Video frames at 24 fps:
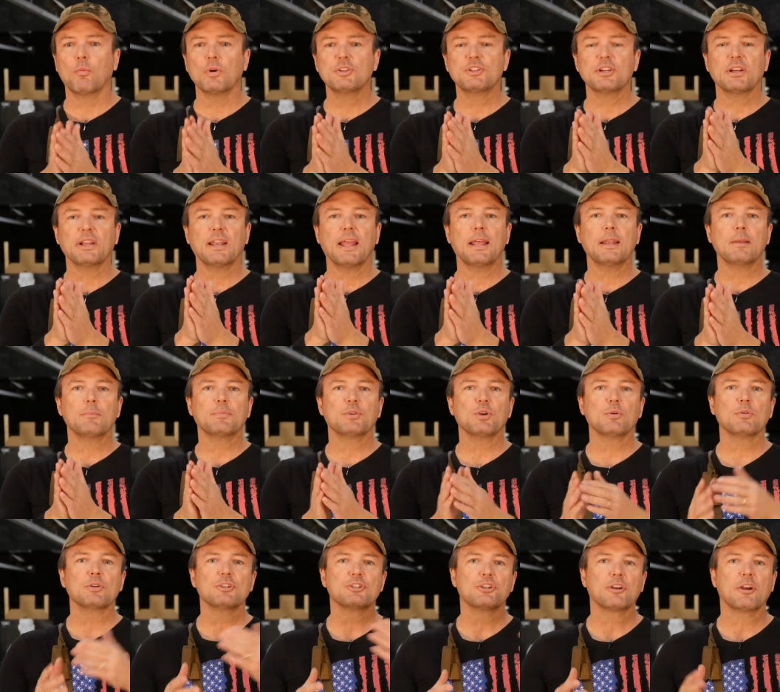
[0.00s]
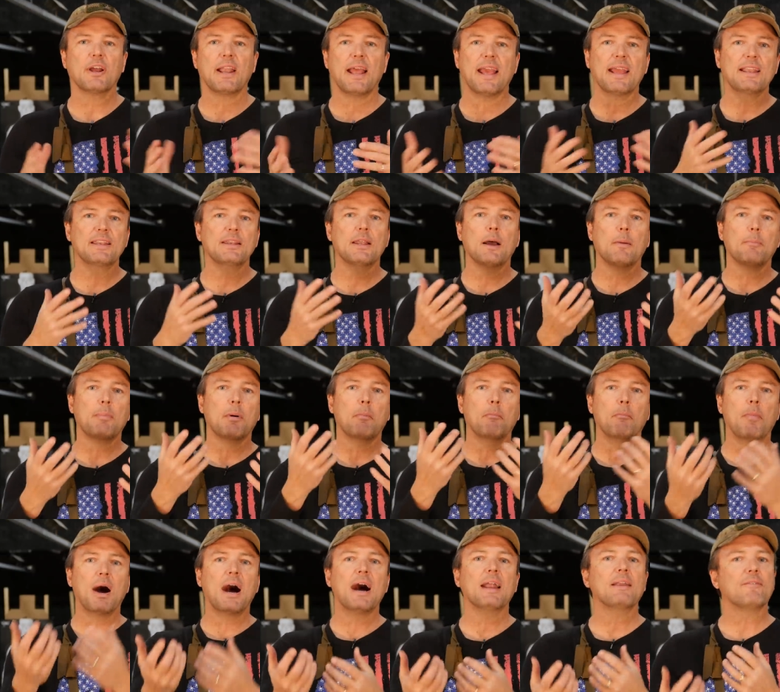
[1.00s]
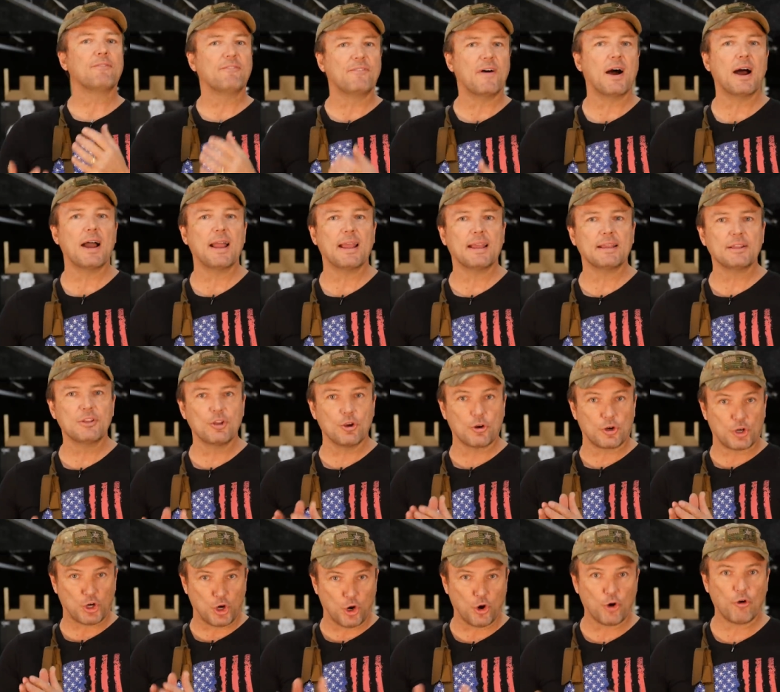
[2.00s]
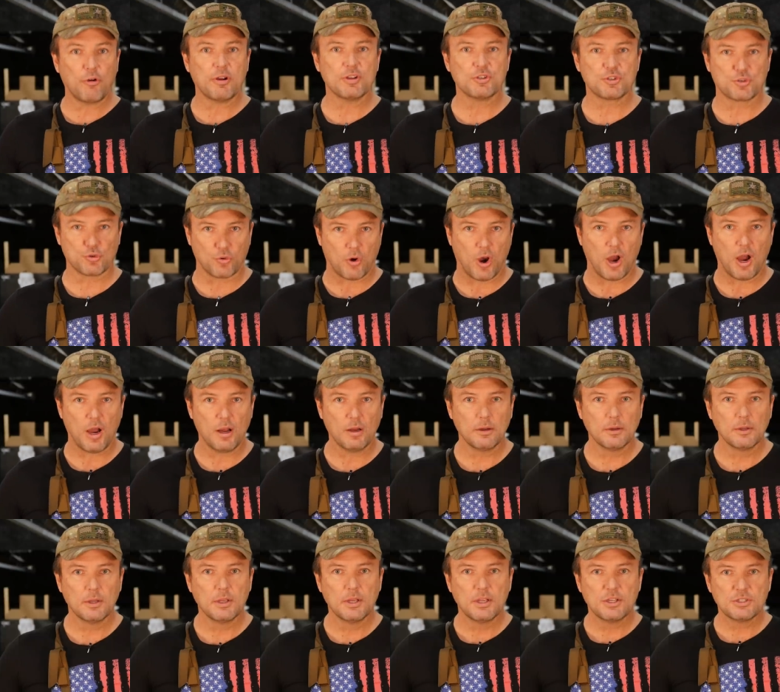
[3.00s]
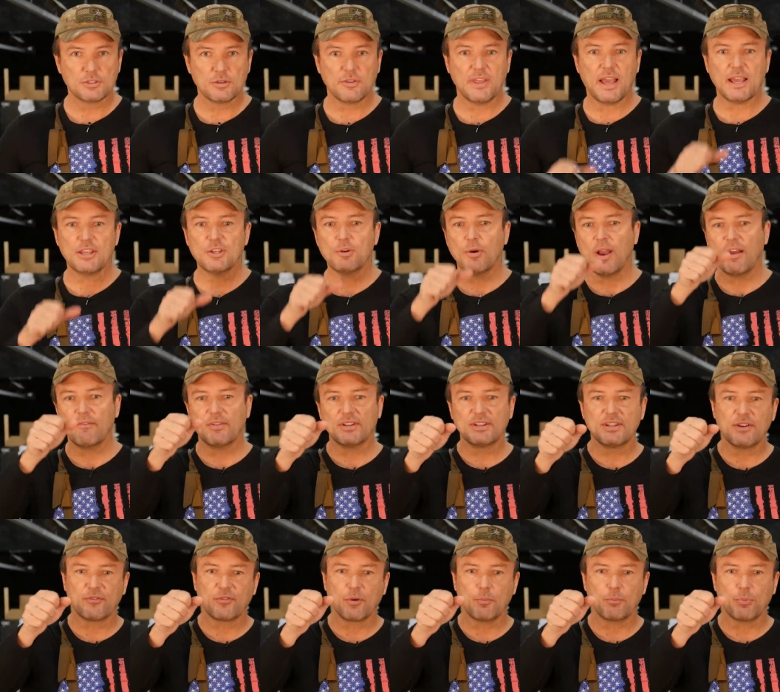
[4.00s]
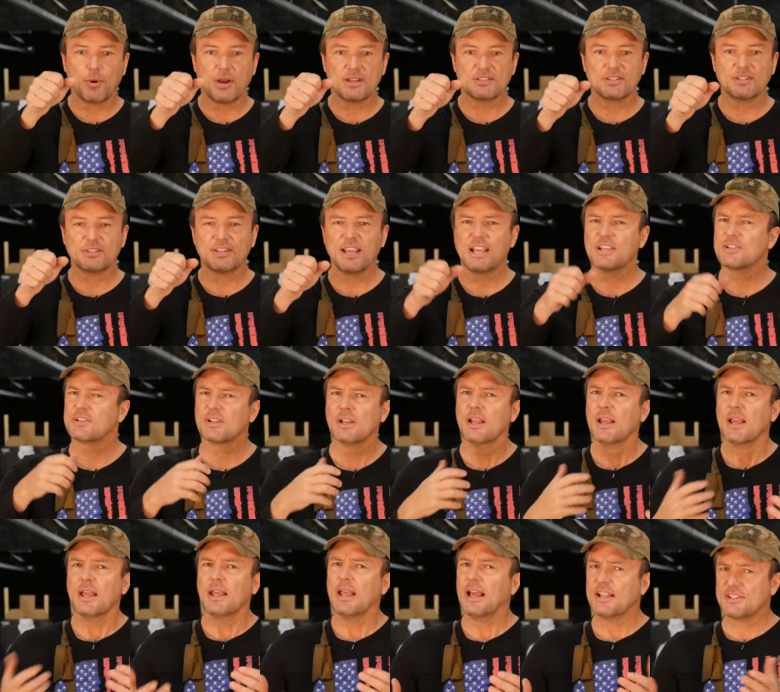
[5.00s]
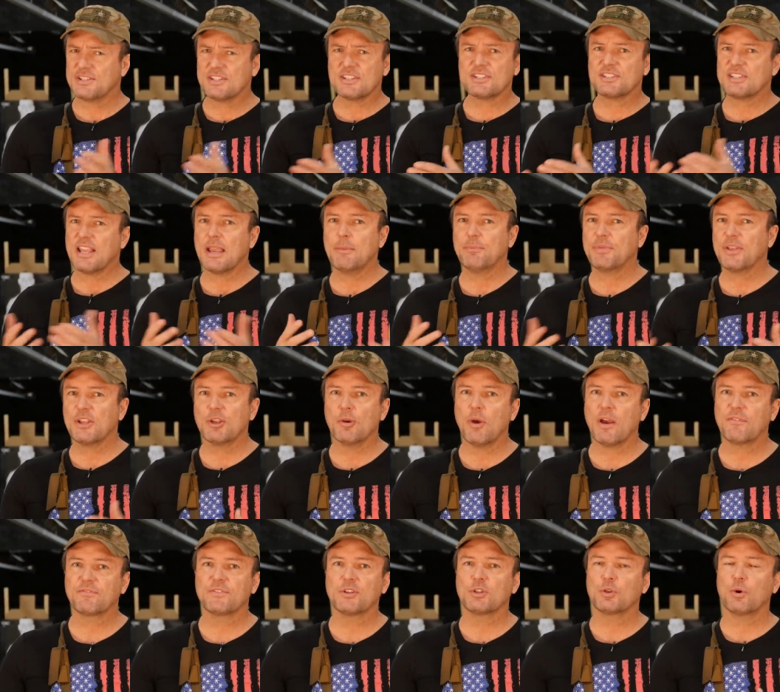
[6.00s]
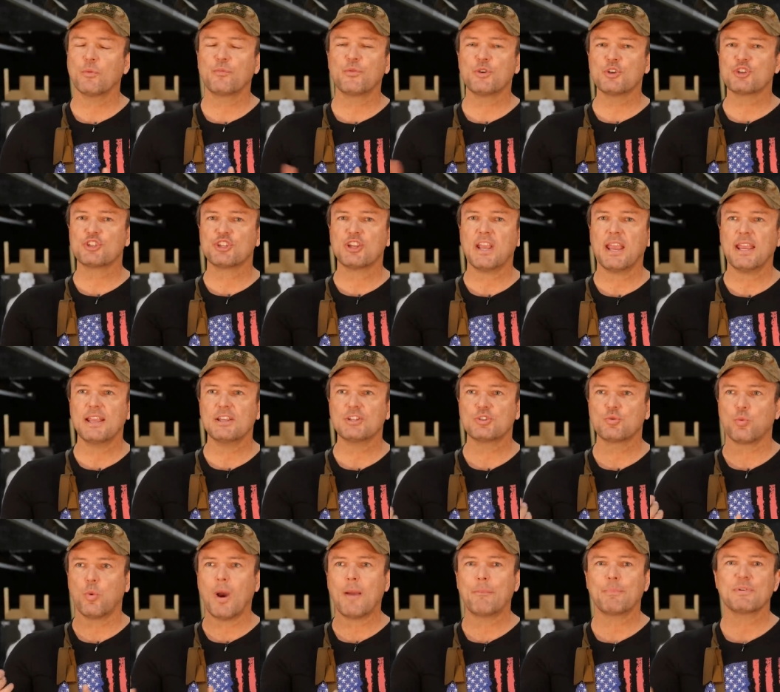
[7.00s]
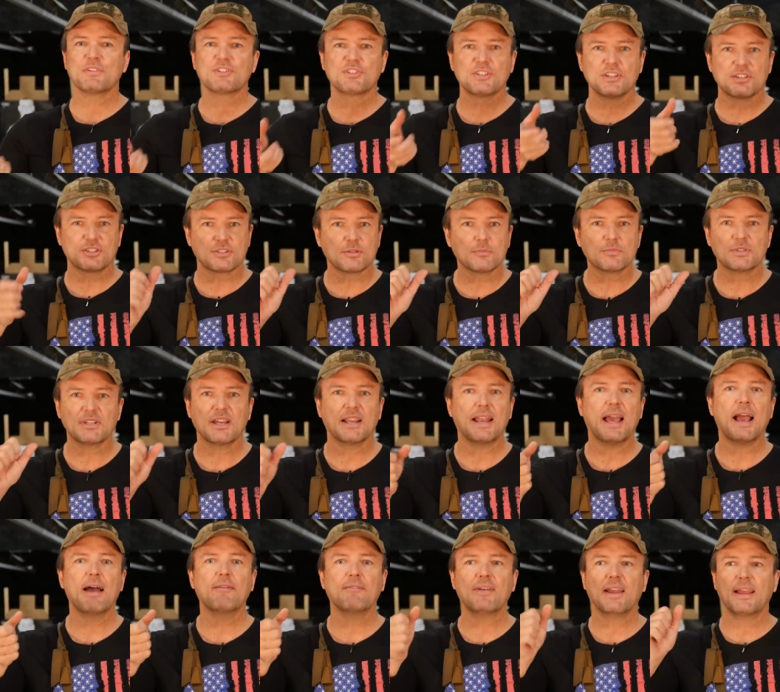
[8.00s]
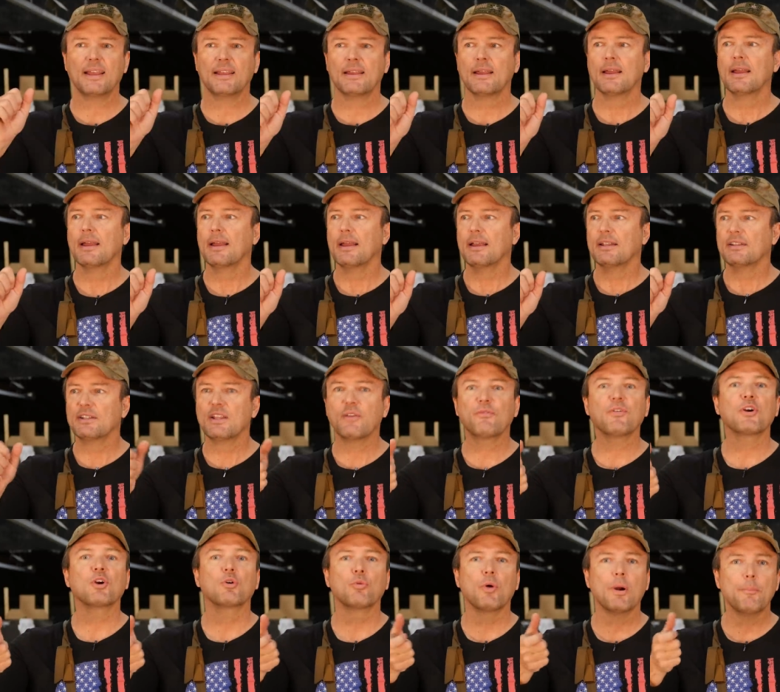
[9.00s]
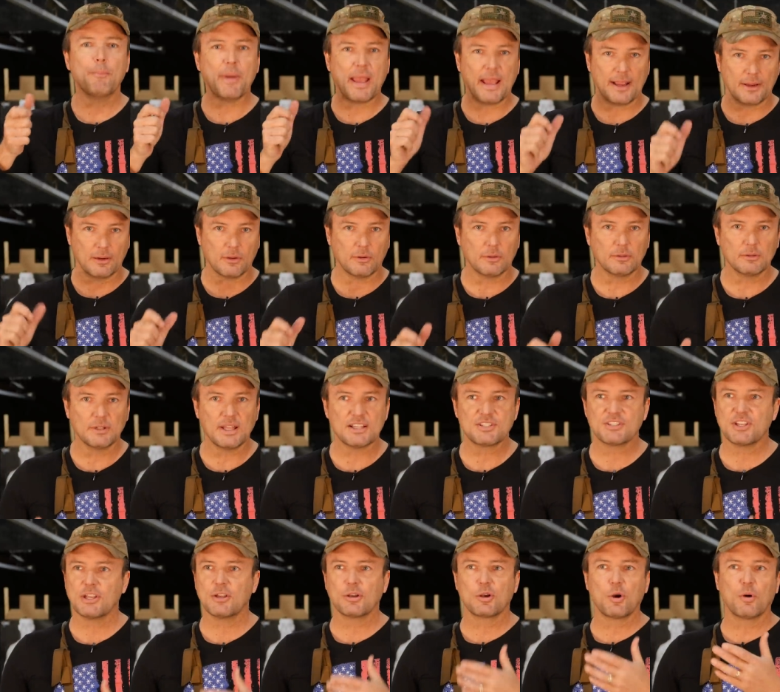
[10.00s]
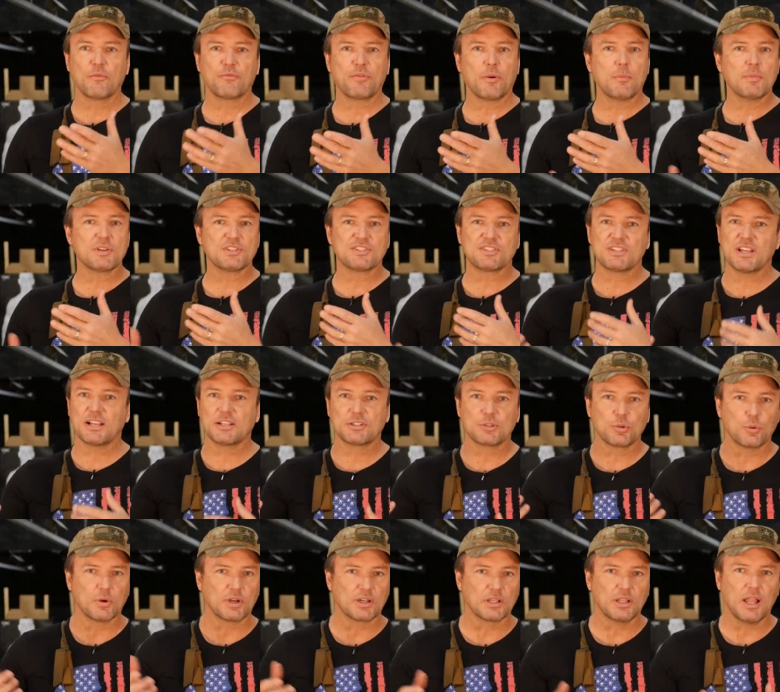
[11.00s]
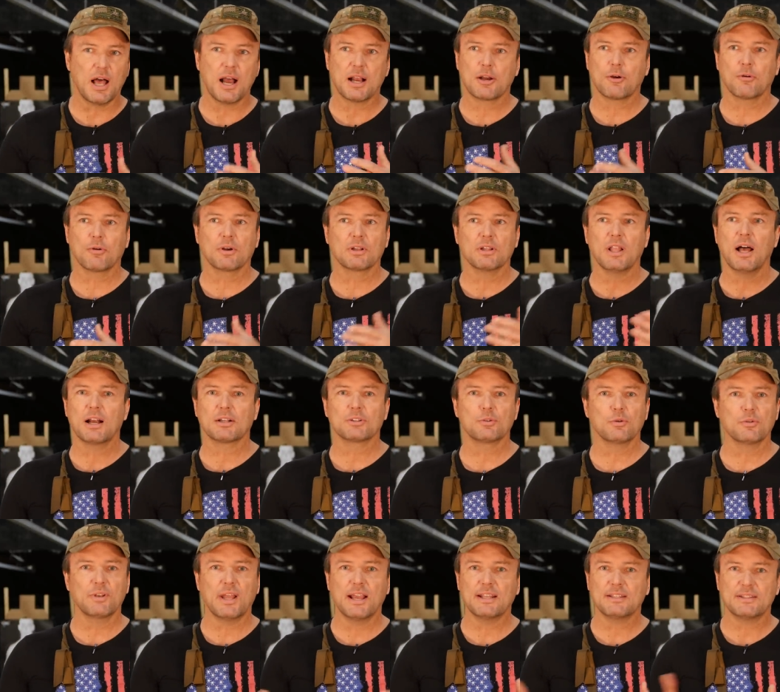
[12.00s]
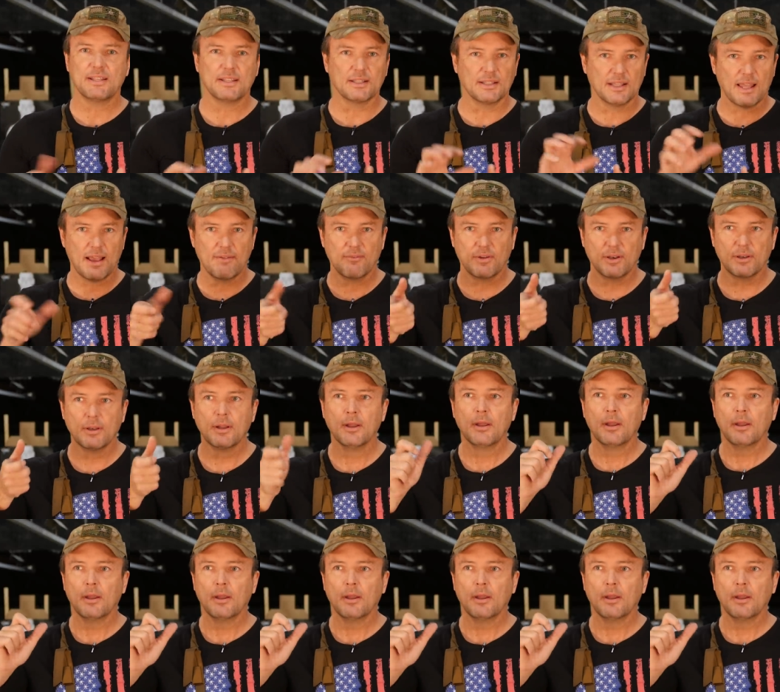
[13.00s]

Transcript: What you're gonna end up doing is you're gonna end up modifying your current draw so that you have a different presentation. That's the same thing you have to do if you change weapon systems that have a different grip angle. Let's say you're going from a SIG to a Glock or a Glock to a 1911.